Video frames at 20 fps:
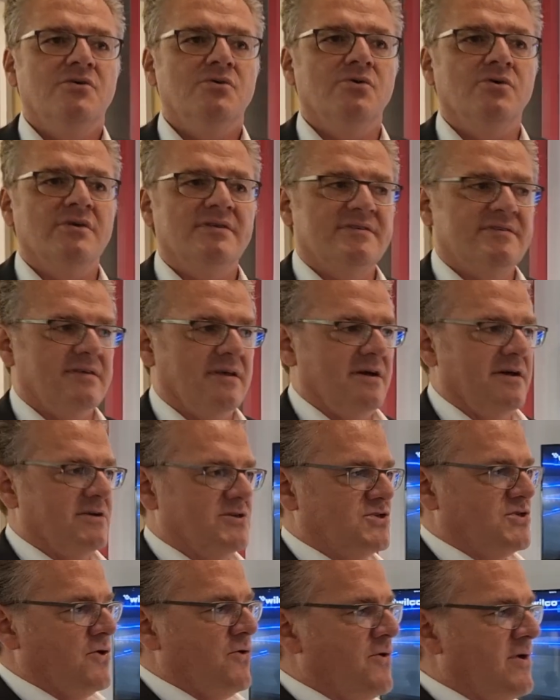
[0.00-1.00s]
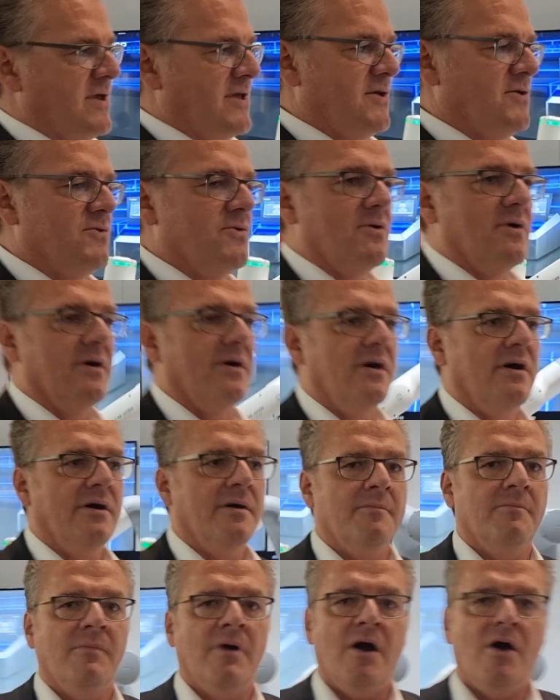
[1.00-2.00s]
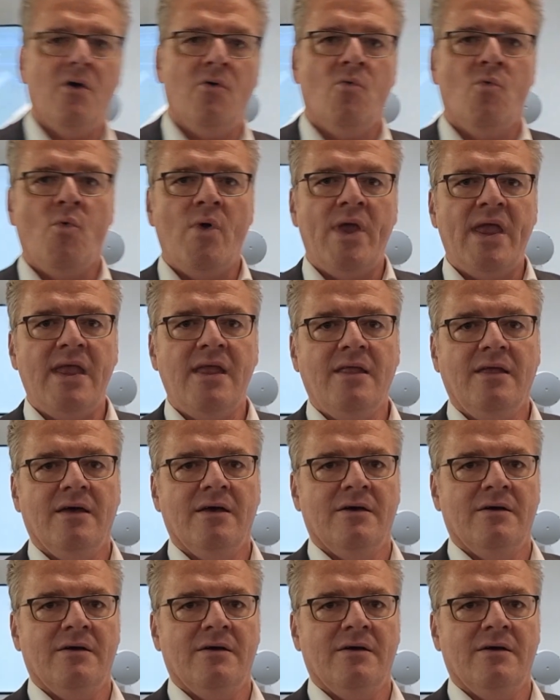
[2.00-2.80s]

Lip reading: who's showing you how we,